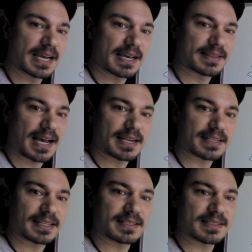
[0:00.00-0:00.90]

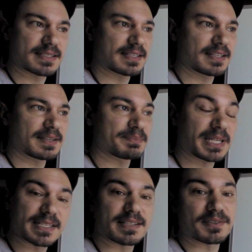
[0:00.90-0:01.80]
that is the
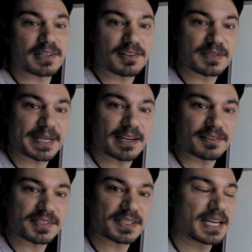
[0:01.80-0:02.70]
place that was close to my
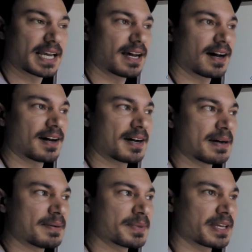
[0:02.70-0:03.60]
house.
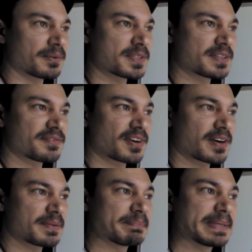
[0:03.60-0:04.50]
It was a
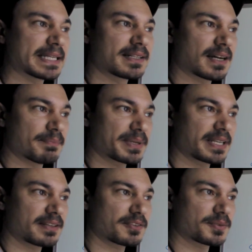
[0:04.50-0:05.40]
very big
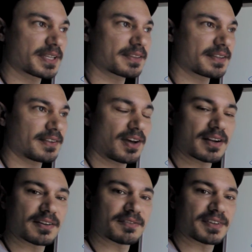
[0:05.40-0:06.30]
company with a
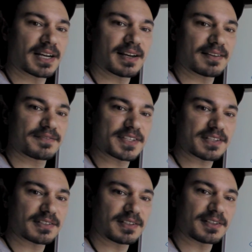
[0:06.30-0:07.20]
lot of
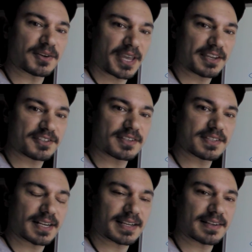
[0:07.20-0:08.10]
physical locations
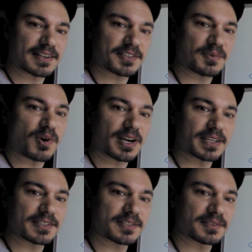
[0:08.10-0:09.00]
that I could actually walk
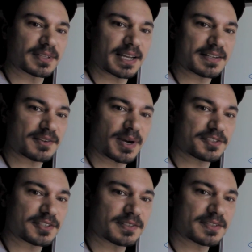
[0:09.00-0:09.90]
into and ask
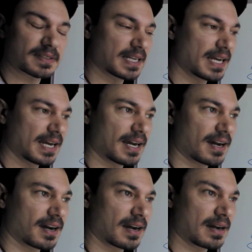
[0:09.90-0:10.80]
questions.
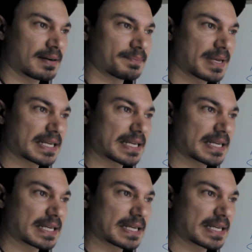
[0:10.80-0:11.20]
I